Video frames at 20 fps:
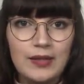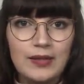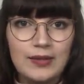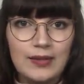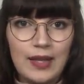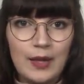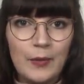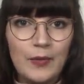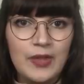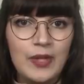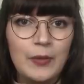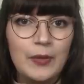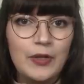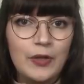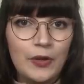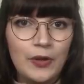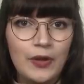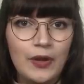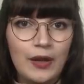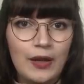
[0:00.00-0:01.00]
I'd say when they were
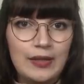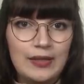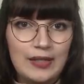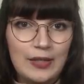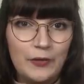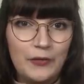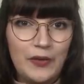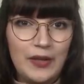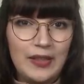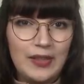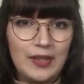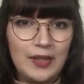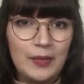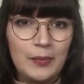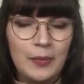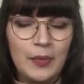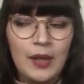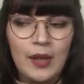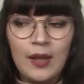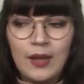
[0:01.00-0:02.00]
younger I did feed
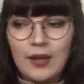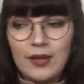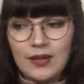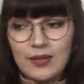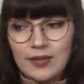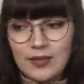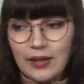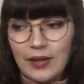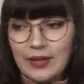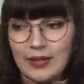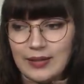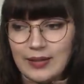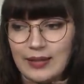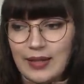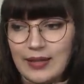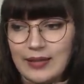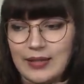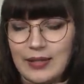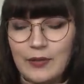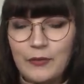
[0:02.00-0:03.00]
them science
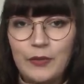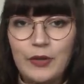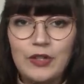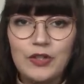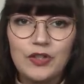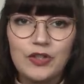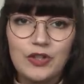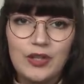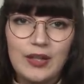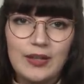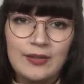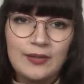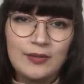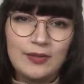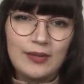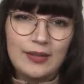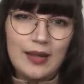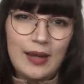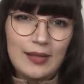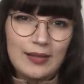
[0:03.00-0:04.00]
selective, which
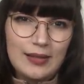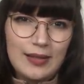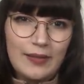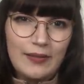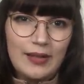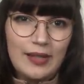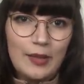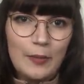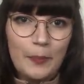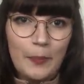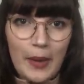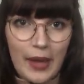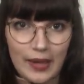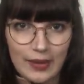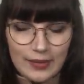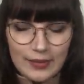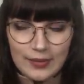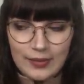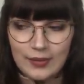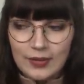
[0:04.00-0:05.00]
isn't necessarily the
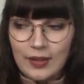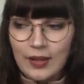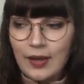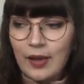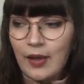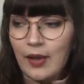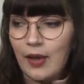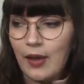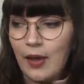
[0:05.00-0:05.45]
best,